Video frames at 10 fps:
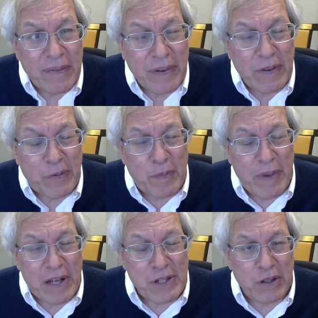of
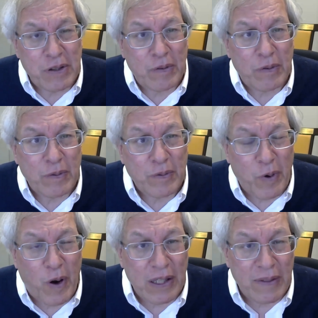information
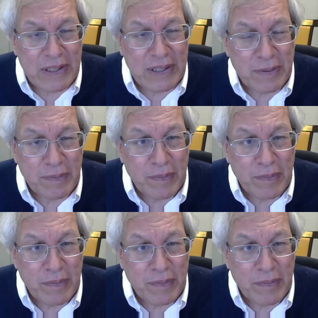for all of us.